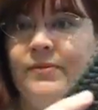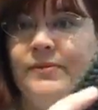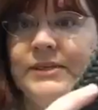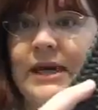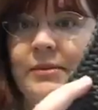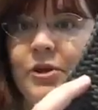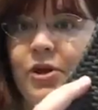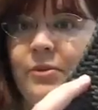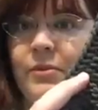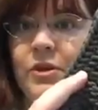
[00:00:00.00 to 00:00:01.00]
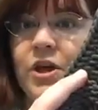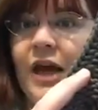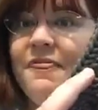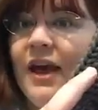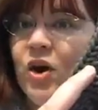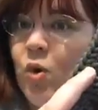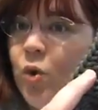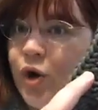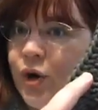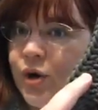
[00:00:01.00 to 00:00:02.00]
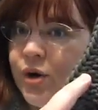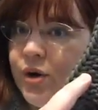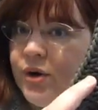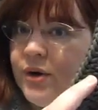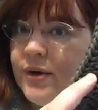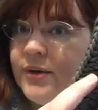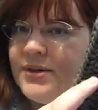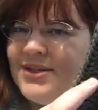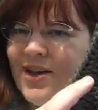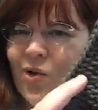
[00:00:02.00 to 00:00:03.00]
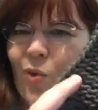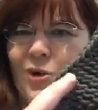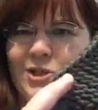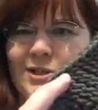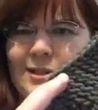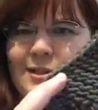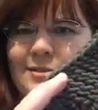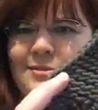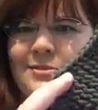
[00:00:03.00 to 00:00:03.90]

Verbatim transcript: Same loom. Look at that corner. Isn't that gorgeous?